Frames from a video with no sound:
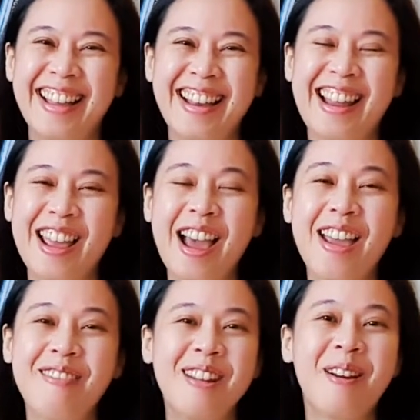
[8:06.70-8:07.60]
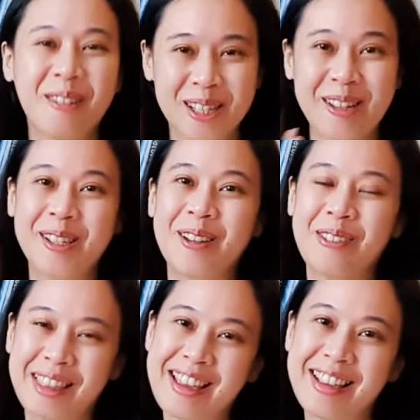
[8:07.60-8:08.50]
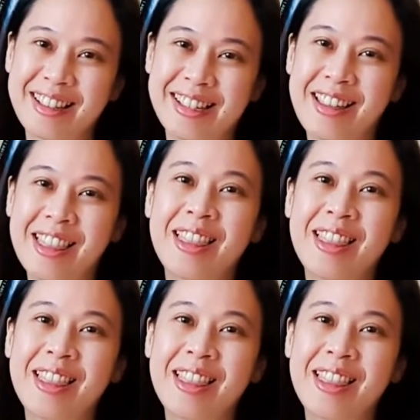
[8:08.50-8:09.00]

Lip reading: Like I read all sorts of things.